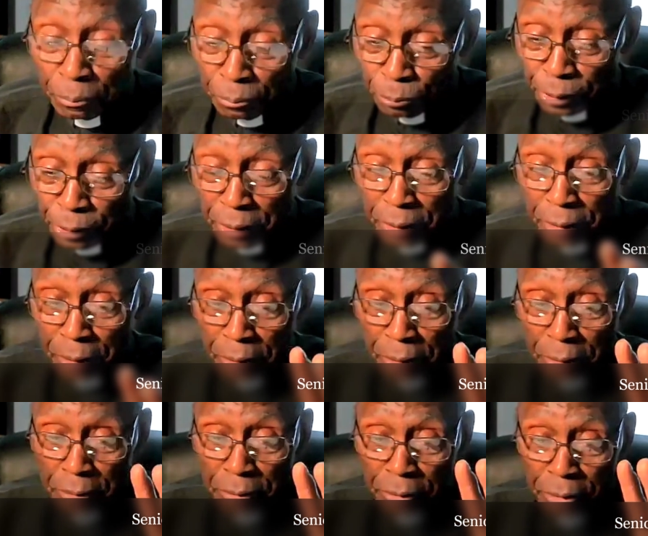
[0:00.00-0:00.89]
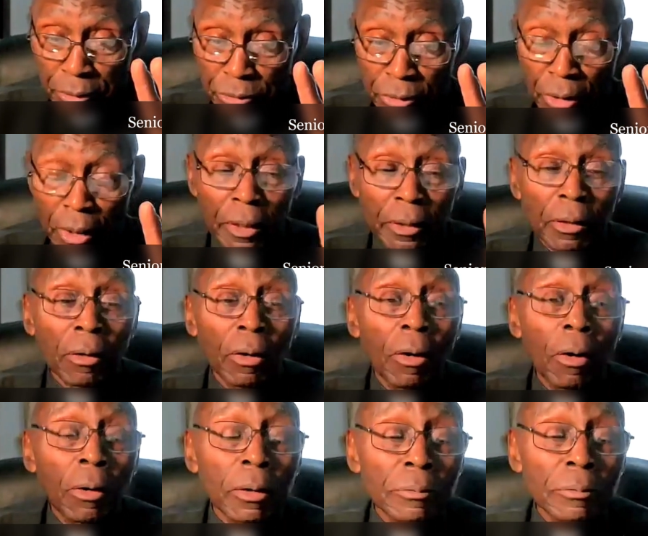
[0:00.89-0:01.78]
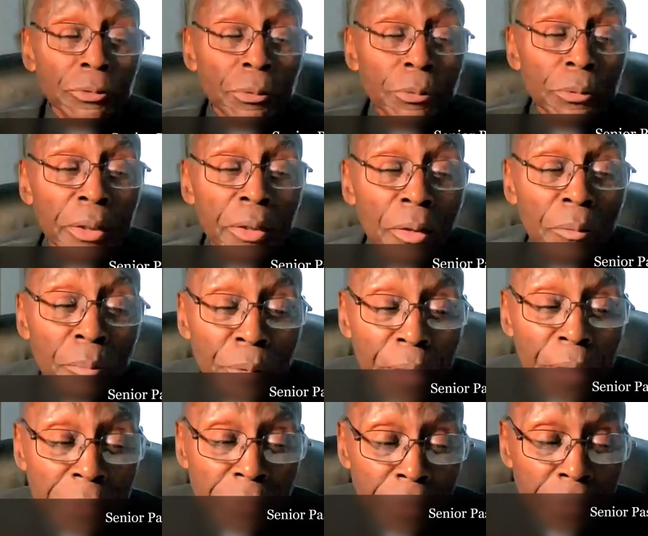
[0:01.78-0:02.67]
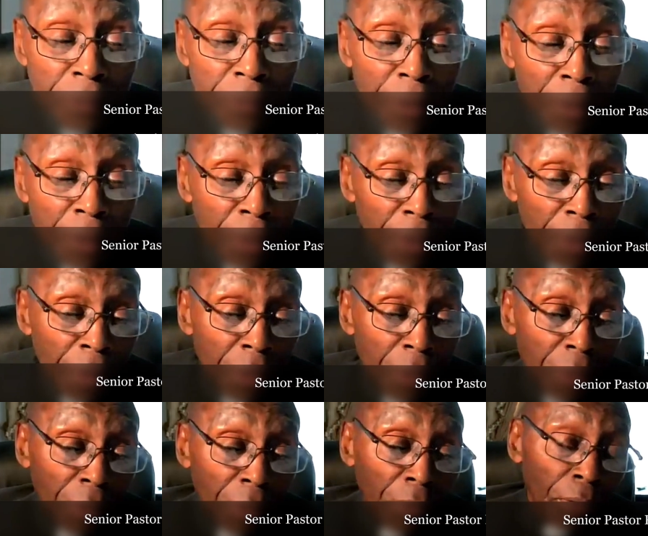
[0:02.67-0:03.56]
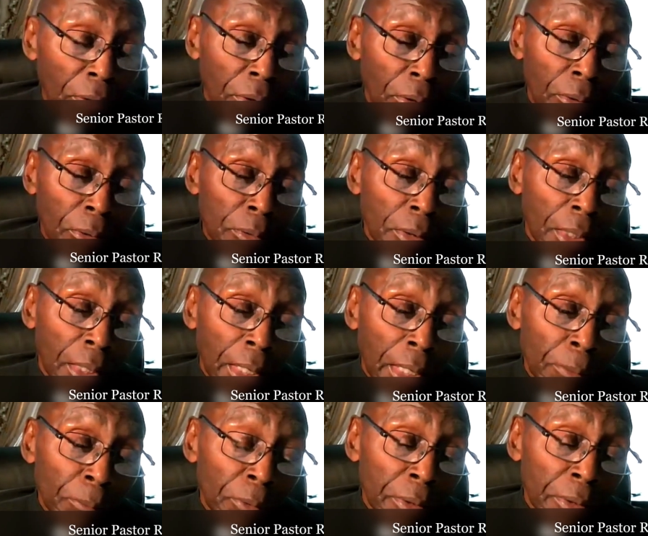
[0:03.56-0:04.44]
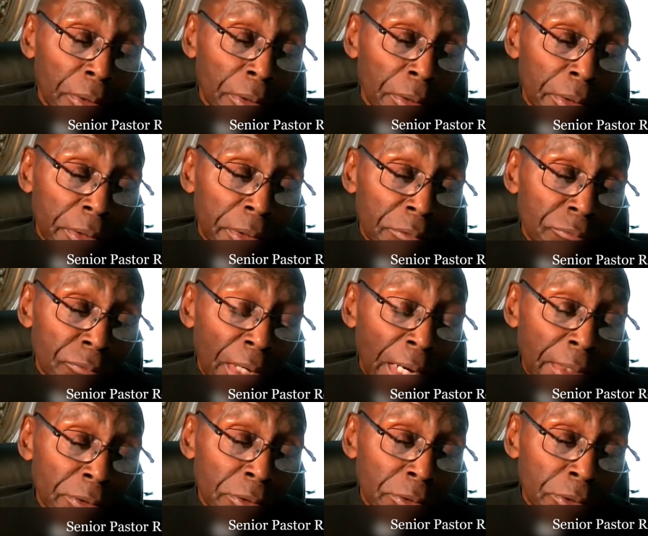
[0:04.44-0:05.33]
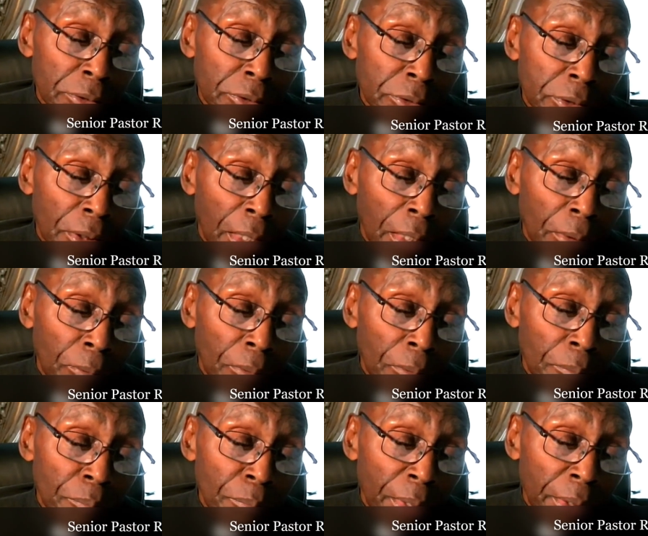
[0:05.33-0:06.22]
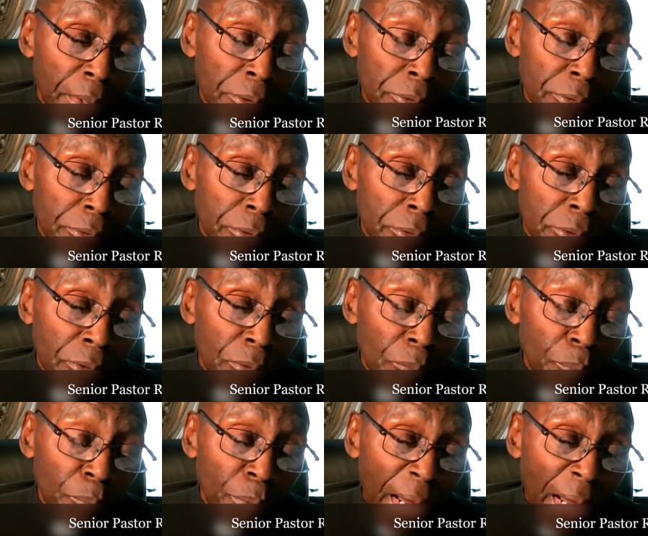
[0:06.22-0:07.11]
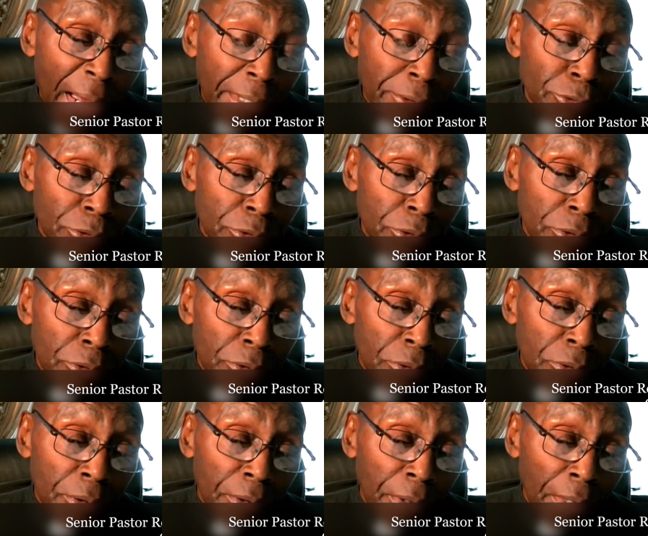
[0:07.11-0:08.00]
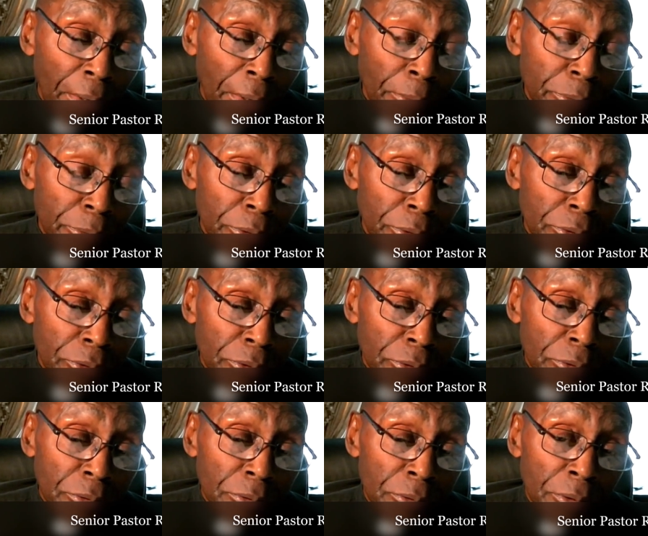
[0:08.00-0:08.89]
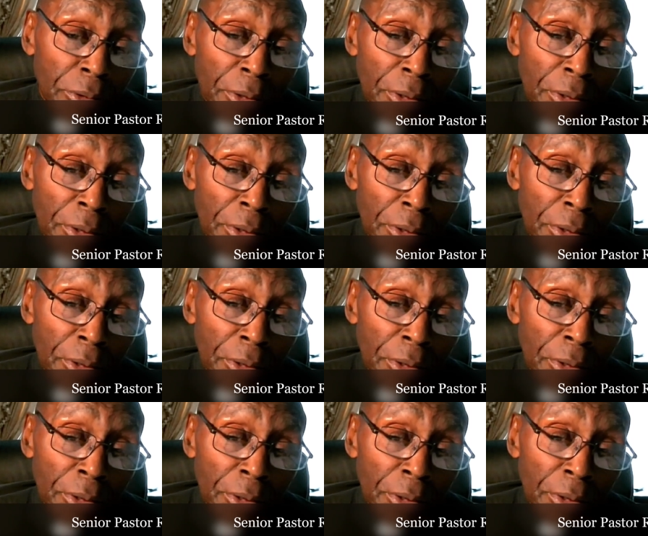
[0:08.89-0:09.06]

we dishonor all of you that are present, all our evangelists, our ministers and pastors and elders and